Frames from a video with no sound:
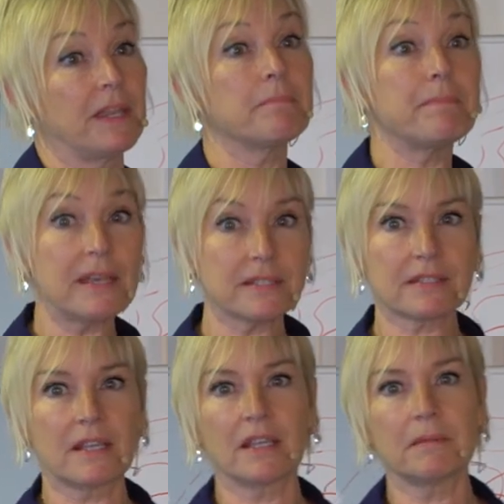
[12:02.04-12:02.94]
the best
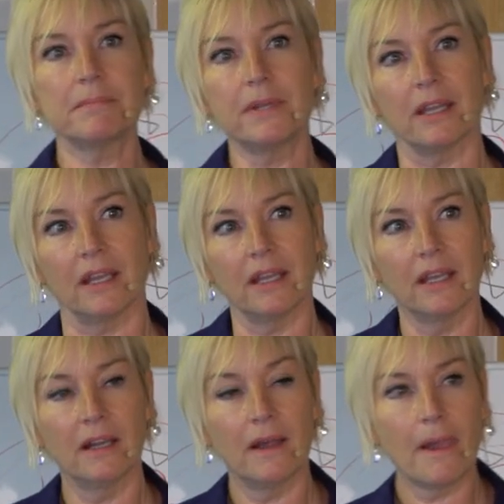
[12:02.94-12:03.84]
they can be?
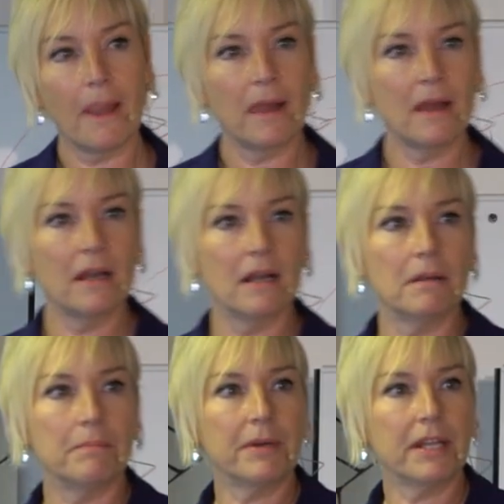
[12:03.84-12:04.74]

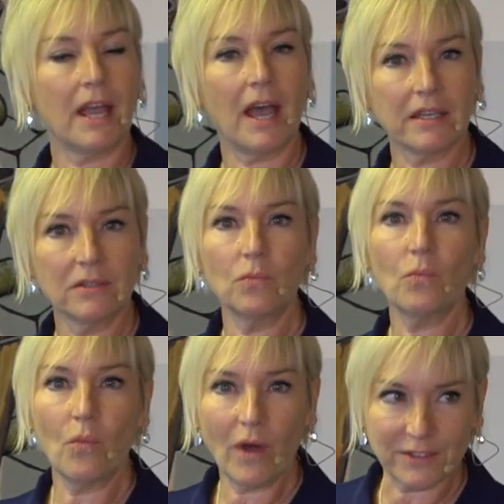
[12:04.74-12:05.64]
But it hadn't
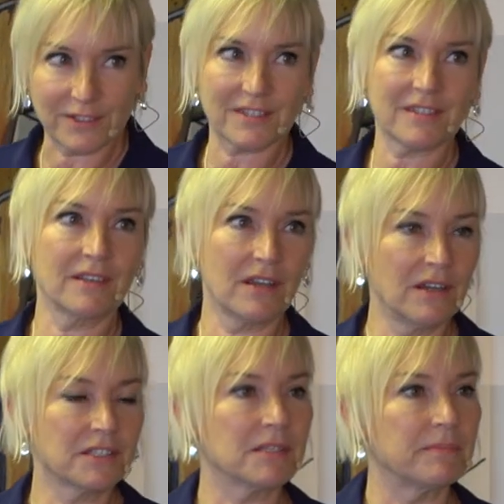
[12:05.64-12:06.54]
once
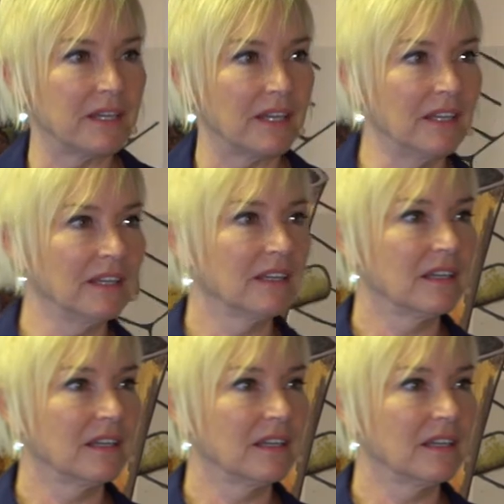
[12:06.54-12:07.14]
occurred to me,